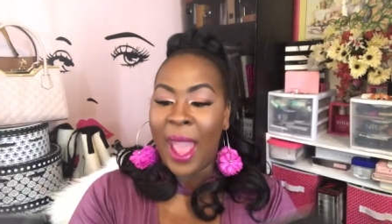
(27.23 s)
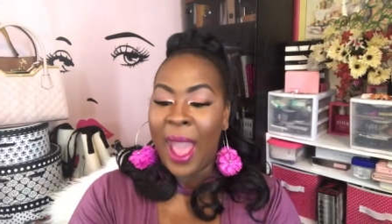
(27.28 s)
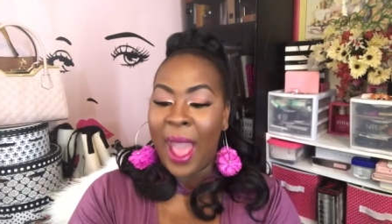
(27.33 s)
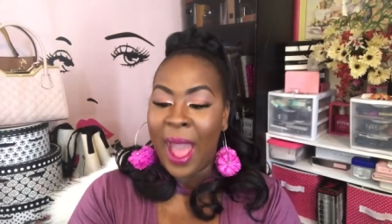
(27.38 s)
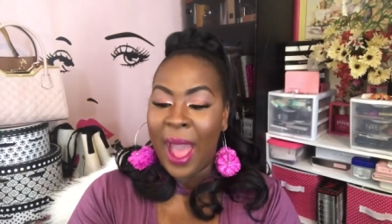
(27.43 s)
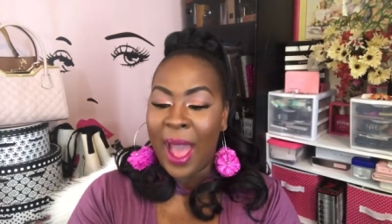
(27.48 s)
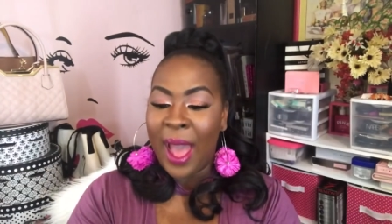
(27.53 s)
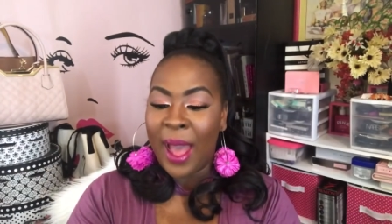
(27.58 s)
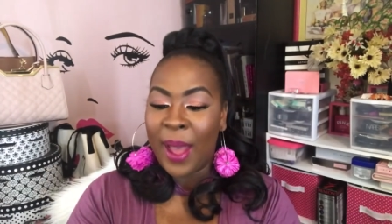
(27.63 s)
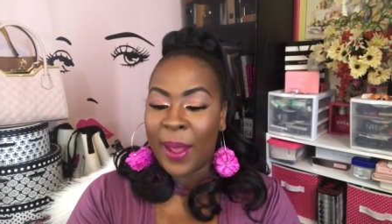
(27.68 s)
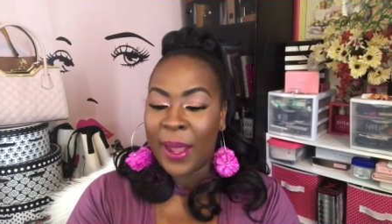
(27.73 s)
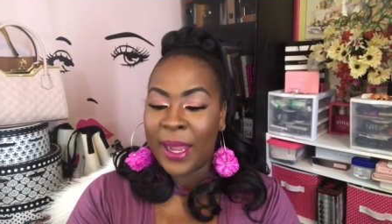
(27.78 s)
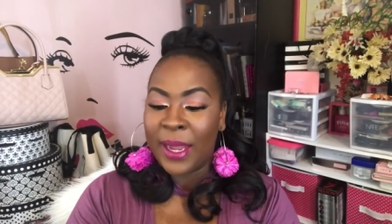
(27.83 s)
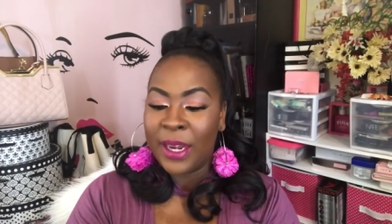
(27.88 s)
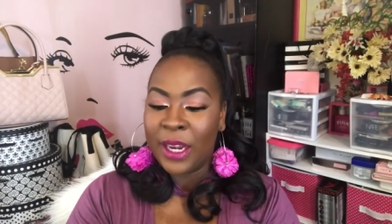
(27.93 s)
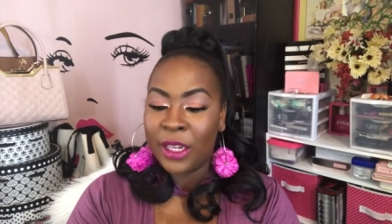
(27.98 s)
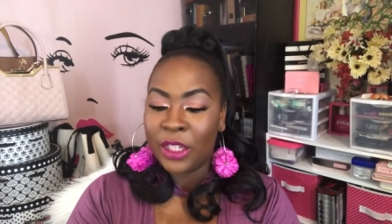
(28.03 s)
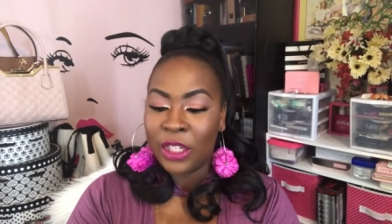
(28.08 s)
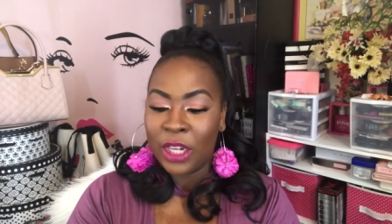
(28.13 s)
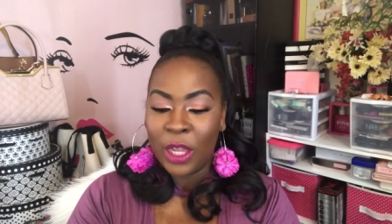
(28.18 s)
I
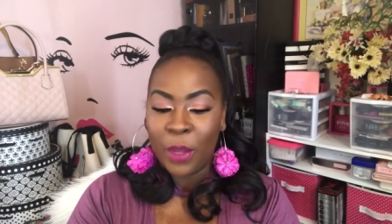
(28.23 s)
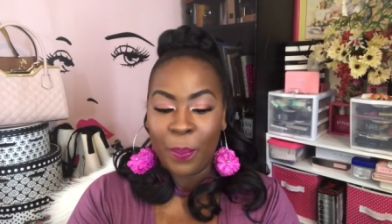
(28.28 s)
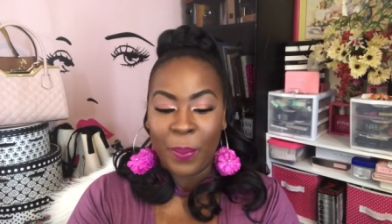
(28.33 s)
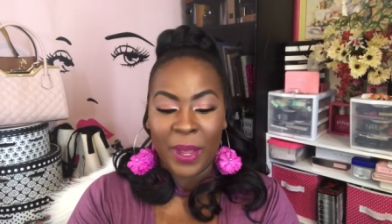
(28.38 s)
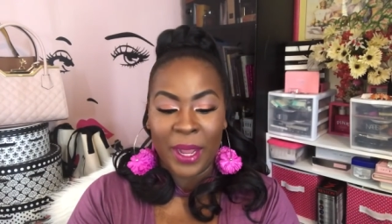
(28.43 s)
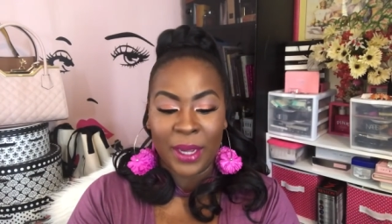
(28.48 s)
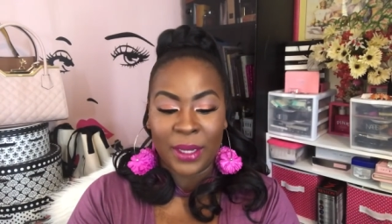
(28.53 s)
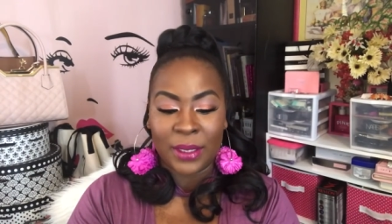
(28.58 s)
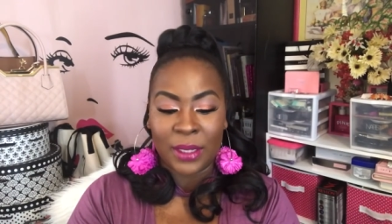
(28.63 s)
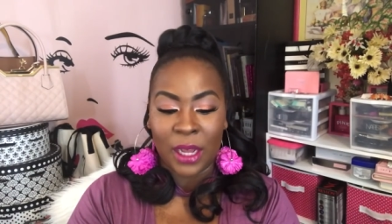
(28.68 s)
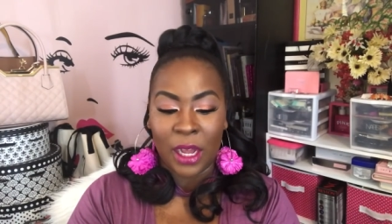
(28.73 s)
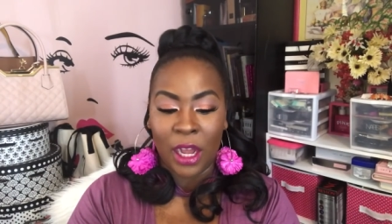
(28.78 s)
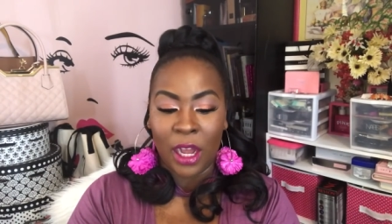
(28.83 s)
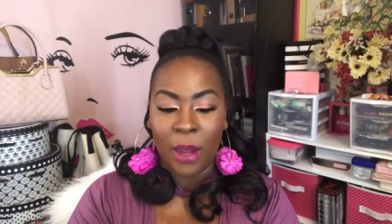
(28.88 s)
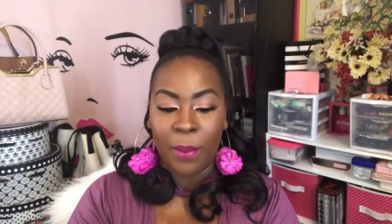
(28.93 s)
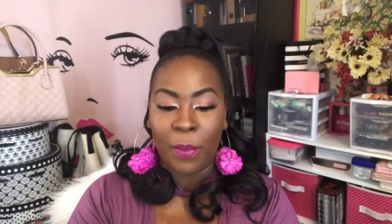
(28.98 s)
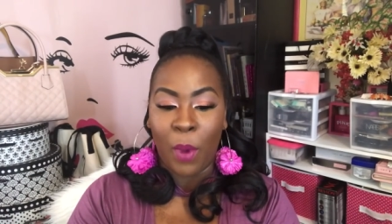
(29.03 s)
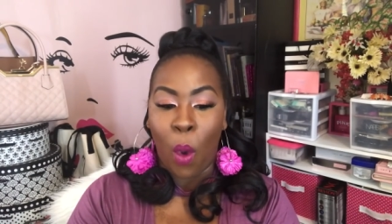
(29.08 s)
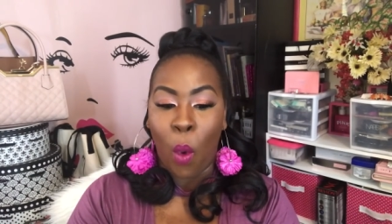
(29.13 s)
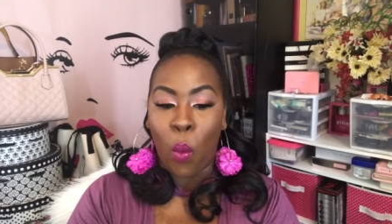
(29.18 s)
initially picked
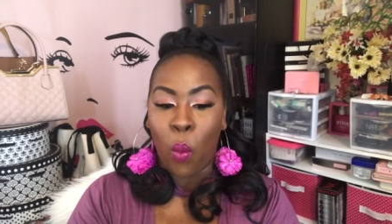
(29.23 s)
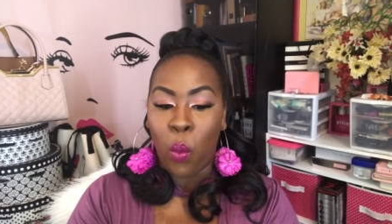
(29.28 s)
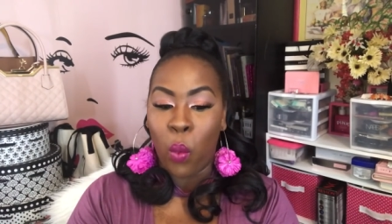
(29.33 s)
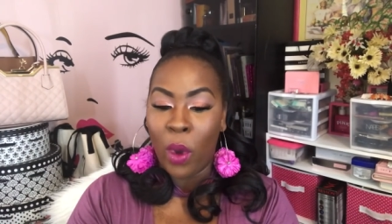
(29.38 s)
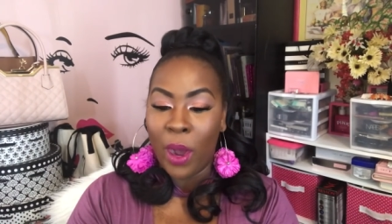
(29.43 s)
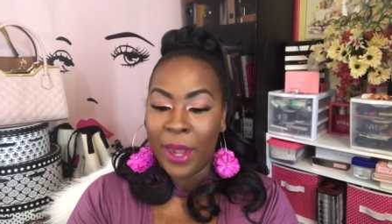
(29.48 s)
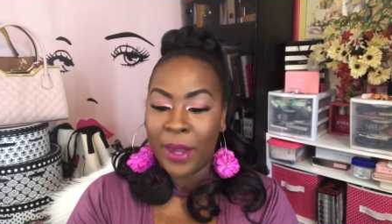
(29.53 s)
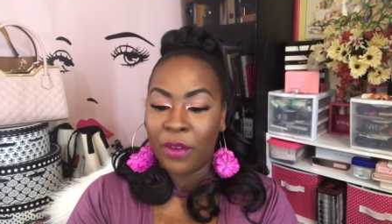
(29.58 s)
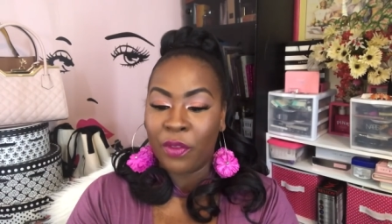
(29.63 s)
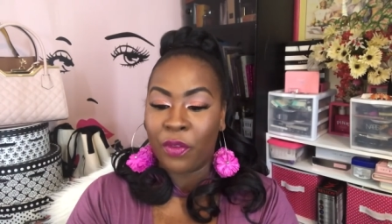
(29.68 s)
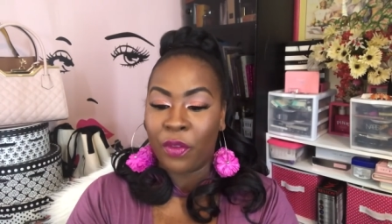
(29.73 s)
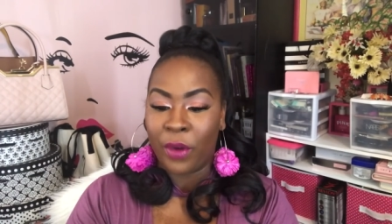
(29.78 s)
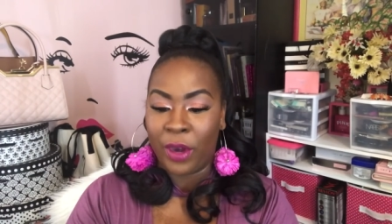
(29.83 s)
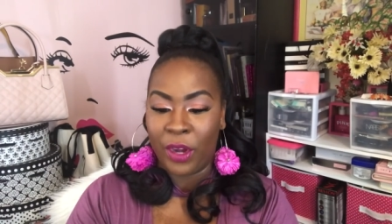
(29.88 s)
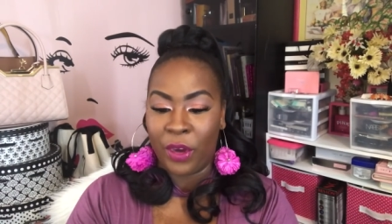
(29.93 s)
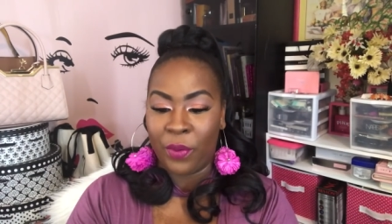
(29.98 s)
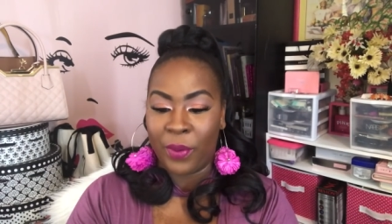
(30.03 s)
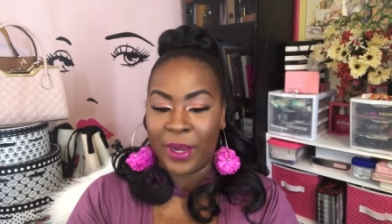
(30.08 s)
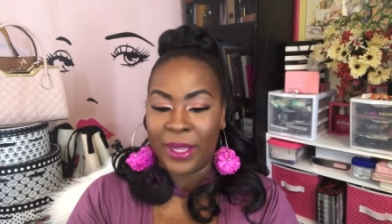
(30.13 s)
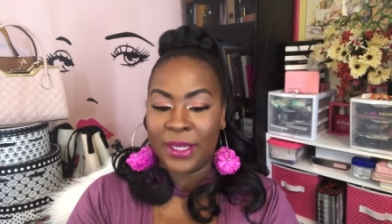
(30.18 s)
up one
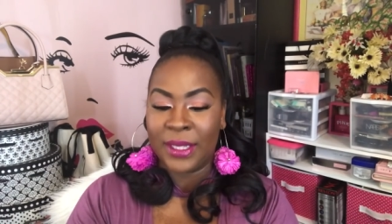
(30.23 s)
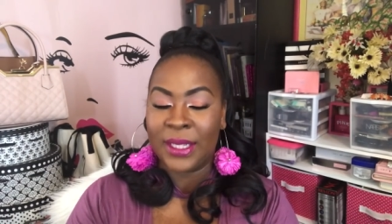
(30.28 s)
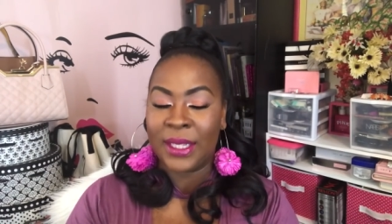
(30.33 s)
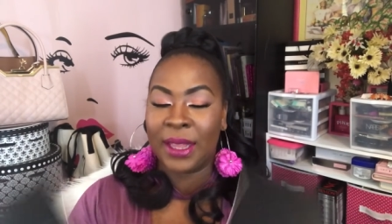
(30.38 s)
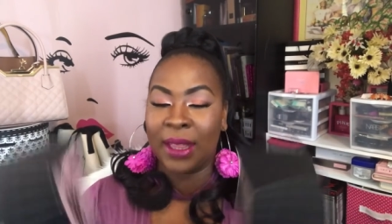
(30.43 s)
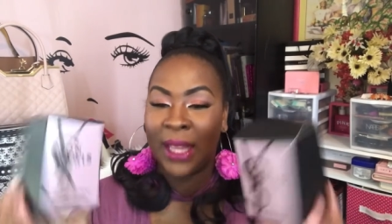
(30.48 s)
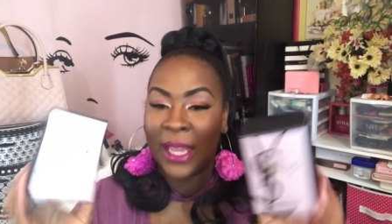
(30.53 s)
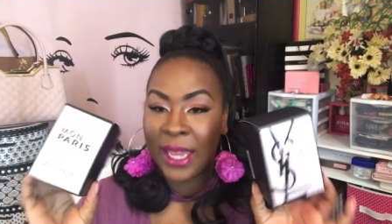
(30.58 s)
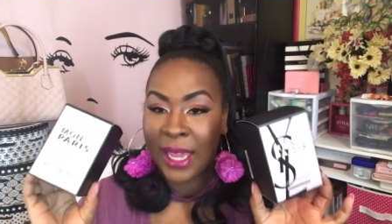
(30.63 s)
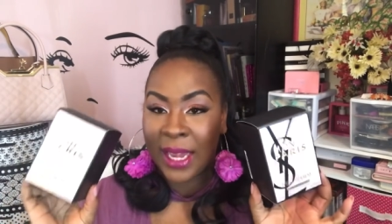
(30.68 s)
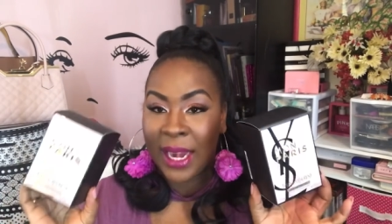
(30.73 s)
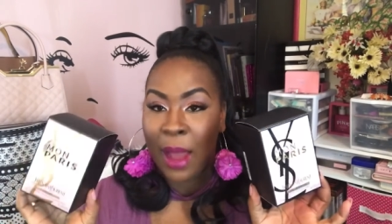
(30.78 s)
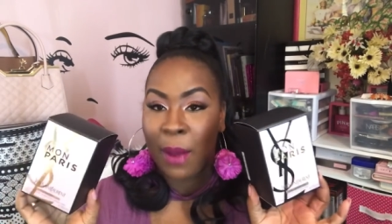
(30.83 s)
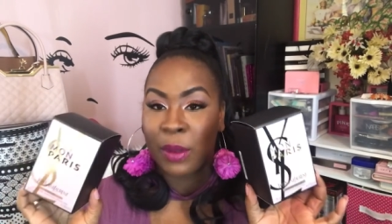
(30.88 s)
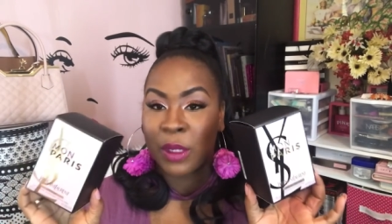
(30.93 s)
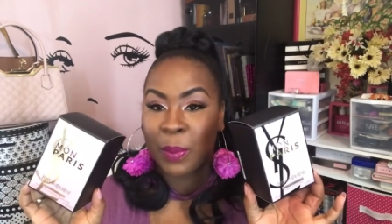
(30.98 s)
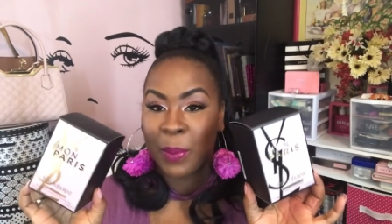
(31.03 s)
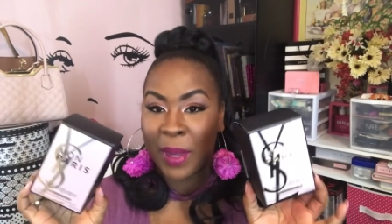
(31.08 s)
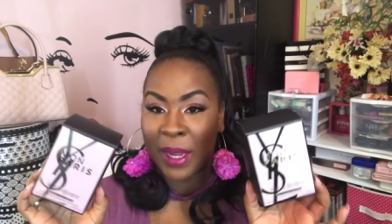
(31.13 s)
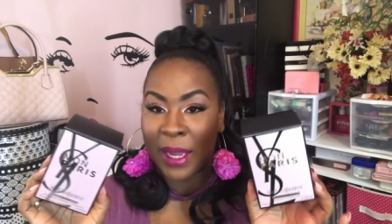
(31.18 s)
fragrance thinking I
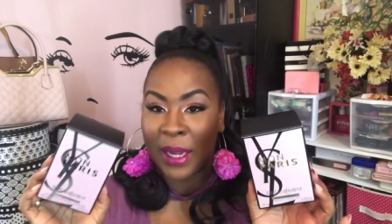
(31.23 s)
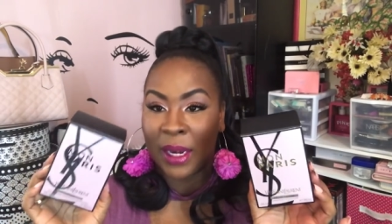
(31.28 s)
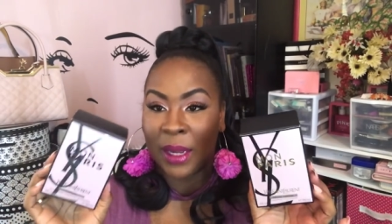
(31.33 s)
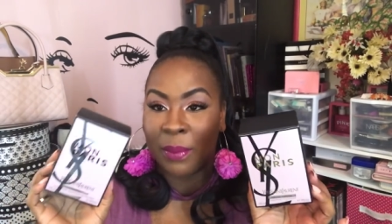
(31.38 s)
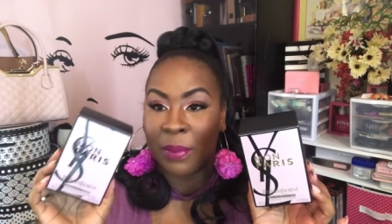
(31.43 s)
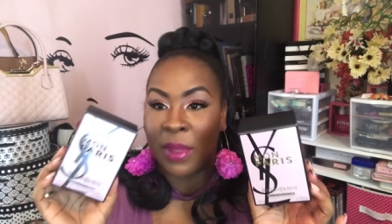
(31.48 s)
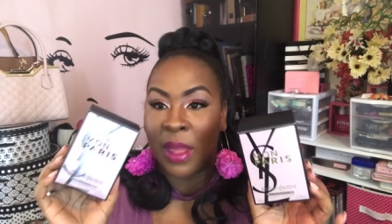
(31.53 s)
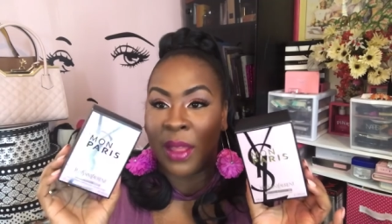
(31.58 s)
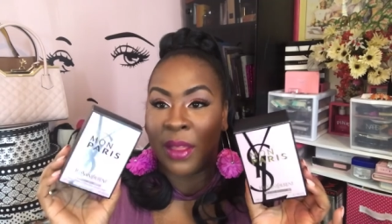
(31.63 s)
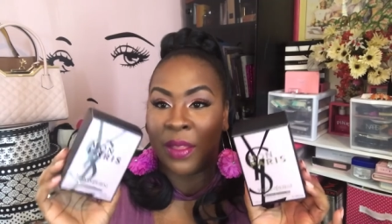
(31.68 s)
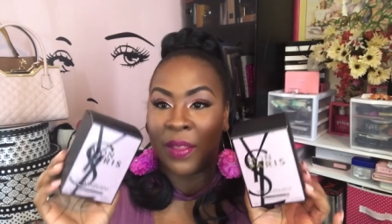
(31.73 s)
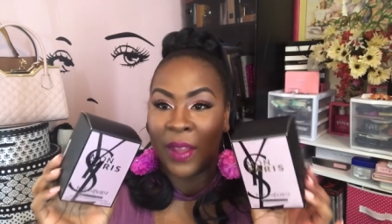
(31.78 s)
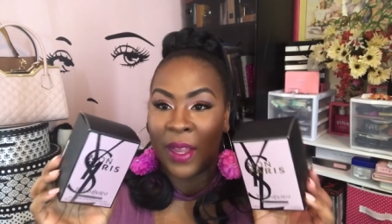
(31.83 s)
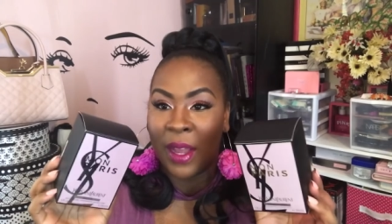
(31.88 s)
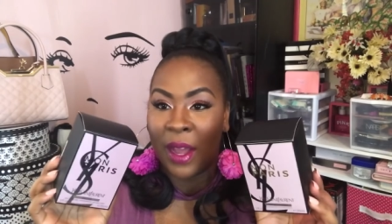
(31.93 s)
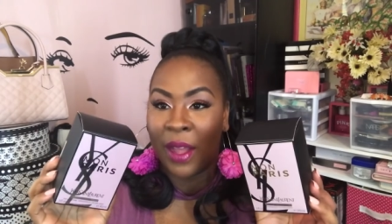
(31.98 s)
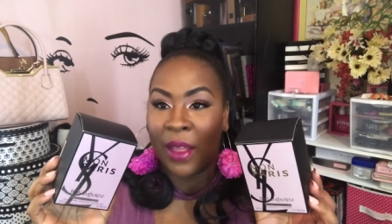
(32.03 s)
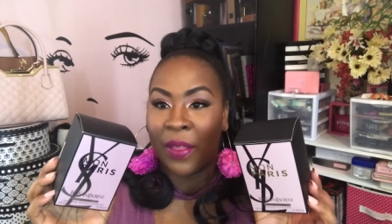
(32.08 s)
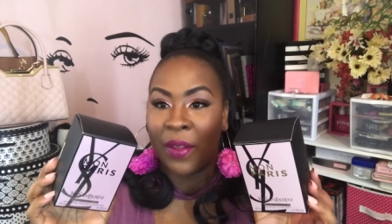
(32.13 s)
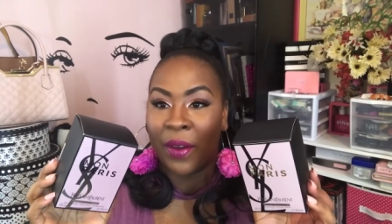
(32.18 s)
was picking up the
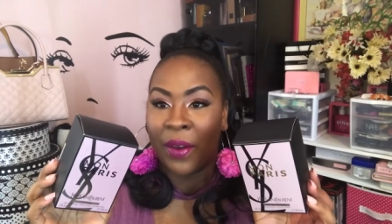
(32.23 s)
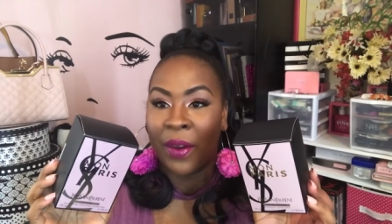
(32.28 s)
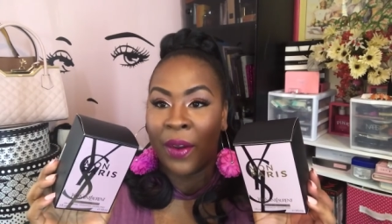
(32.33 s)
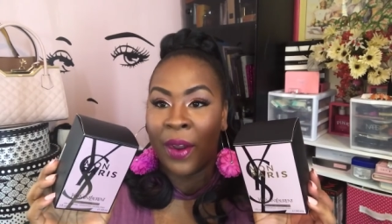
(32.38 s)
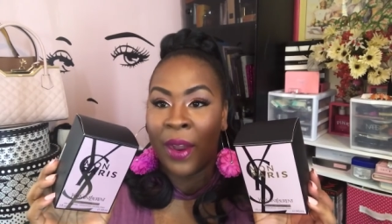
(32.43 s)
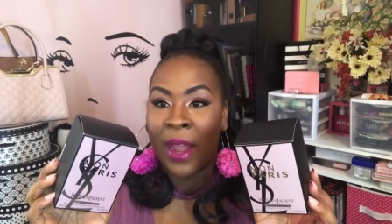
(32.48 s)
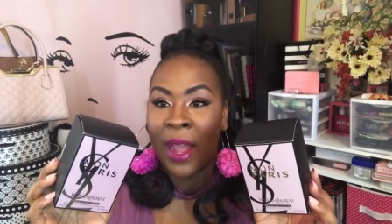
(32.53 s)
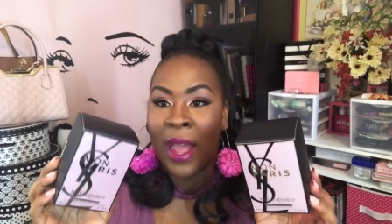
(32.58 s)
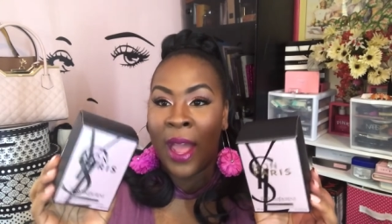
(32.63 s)
other.